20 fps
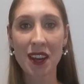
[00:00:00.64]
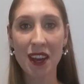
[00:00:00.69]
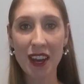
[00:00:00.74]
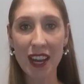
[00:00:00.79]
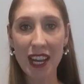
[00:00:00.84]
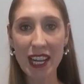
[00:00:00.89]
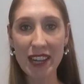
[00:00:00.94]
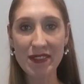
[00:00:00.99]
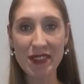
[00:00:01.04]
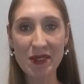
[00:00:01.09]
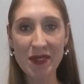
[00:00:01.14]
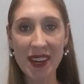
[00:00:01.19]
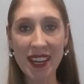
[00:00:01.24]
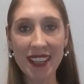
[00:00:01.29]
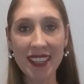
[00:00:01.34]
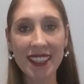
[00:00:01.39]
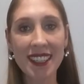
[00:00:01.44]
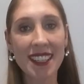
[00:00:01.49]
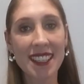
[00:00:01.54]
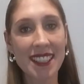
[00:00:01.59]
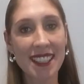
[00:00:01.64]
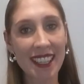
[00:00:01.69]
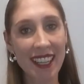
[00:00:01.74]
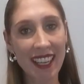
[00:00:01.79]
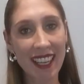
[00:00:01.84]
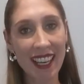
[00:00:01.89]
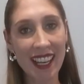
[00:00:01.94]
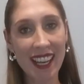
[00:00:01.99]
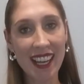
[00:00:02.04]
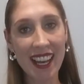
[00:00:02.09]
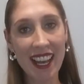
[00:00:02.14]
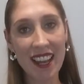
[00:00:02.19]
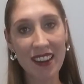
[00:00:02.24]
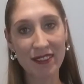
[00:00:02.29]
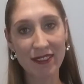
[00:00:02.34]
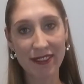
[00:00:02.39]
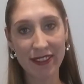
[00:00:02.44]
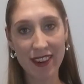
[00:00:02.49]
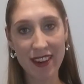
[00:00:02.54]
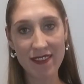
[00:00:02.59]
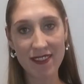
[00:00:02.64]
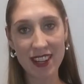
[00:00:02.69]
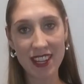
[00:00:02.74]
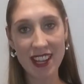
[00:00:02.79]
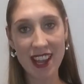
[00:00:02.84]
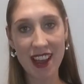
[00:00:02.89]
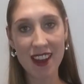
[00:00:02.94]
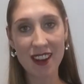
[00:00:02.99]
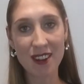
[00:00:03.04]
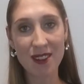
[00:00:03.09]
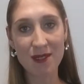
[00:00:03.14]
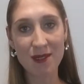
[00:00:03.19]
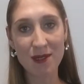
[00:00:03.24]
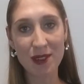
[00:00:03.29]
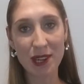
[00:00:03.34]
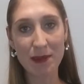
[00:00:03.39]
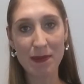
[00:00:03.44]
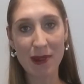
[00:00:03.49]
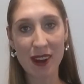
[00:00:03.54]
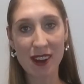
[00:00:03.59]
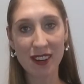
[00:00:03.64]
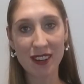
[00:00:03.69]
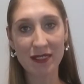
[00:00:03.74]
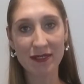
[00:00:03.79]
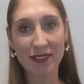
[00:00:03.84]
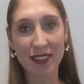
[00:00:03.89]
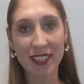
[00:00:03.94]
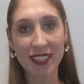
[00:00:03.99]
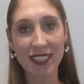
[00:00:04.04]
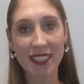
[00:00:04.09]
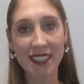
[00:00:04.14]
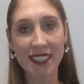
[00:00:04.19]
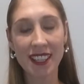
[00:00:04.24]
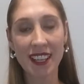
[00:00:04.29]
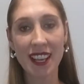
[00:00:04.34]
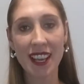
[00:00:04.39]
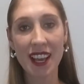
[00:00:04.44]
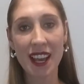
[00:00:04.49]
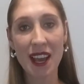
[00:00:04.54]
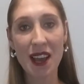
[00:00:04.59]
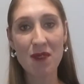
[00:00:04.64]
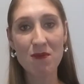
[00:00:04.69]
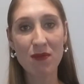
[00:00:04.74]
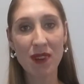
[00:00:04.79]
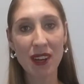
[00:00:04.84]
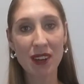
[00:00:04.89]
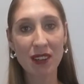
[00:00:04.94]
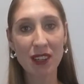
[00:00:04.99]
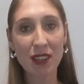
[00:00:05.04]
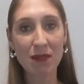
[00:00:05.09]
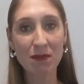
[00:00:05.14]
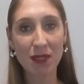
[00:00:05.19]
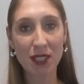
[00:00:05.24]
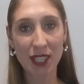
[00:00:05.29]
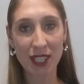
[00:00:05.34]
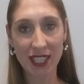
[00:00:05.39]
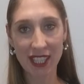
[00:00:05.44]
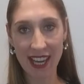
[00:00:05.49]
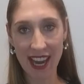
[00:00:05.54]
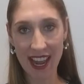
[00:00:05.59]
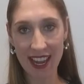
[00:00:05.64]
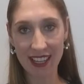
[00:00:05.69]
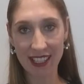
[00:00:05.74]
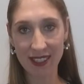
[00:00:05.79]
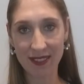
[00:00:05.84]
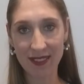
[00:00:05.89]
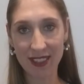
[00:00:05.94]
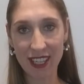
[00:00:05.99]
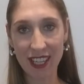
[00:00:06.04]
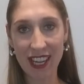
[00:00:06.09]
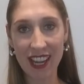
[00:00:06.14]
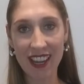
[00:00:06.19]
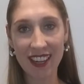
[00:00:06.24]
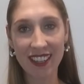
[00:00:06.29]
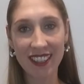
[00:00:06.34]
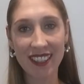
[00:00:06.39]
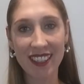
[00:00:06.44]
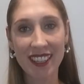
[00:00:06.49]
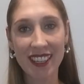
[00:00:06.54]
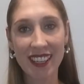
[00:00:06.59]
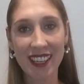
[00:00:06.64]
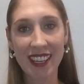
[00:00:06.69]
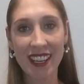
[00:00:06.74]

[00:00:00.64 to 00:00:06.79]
Hi everyone, it's Nicola at Forever Young Autobiographies and welcome to today's video.